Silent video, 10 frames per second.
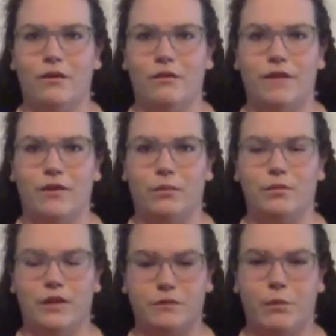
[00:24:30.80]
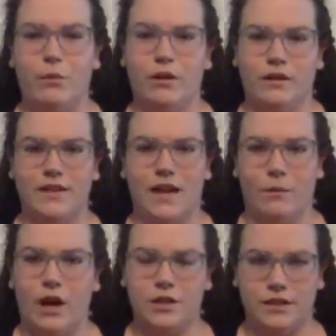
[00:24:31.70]
Federal Police Memorial down in
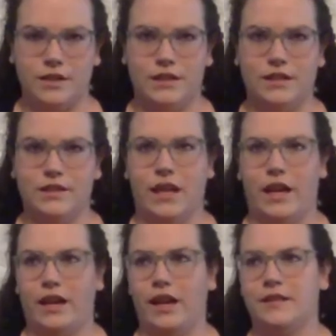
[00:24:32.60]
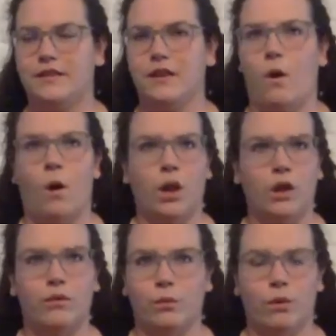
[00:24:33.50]
Washington, D.C. It's all
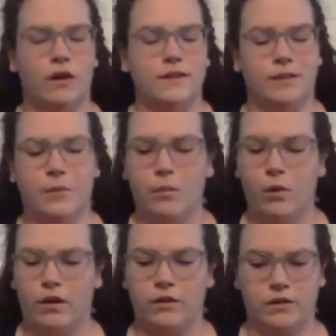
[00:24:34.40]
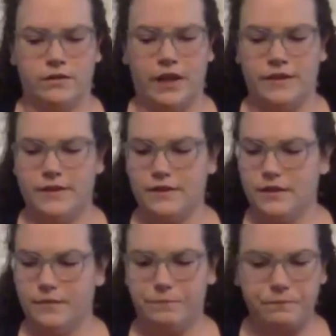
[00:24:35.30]
over the world in memorials. It's
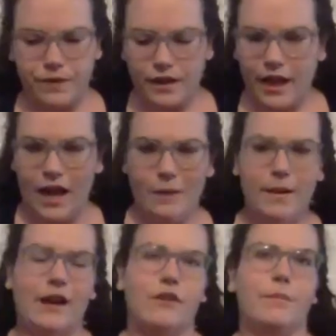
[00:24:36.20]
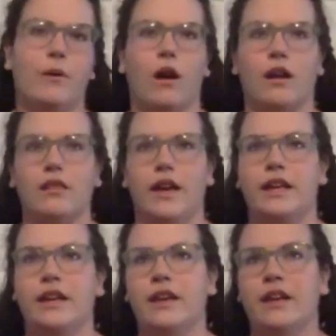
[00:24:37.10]
at Battery Park.
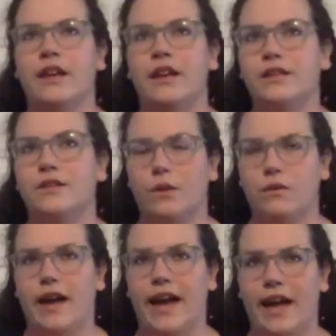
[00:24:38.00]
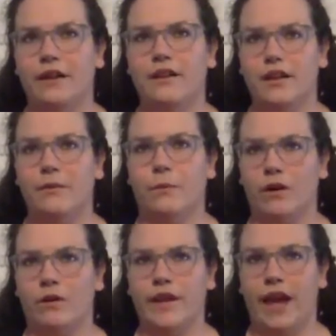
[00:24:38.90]
So that
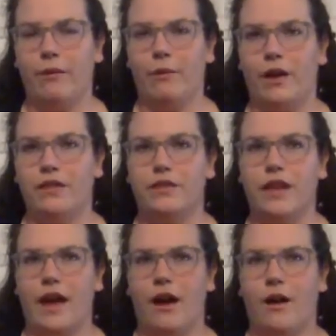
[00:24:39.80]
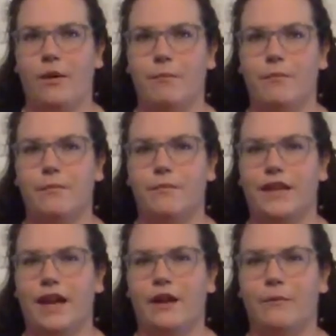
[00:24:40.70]
we're okay with. But
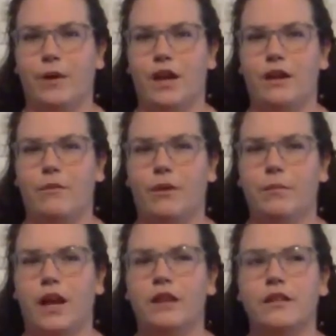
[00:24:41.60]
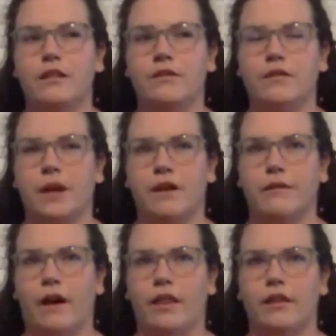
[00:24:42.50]
yeah, we mainly look for my
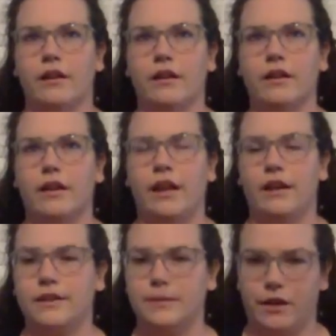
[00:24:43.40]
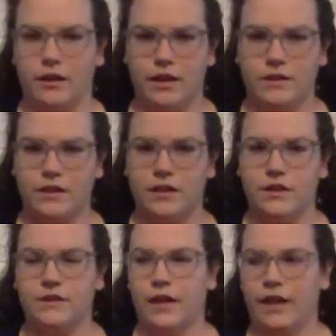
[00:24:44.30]
father in
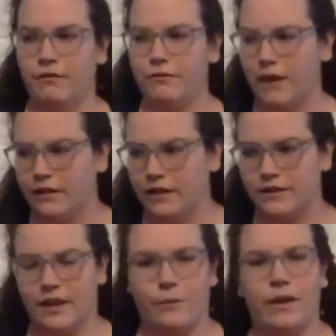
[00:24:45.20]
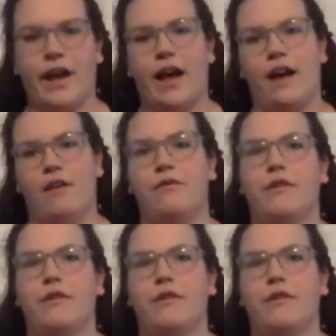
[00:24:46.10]
experiences, in feelings that we have.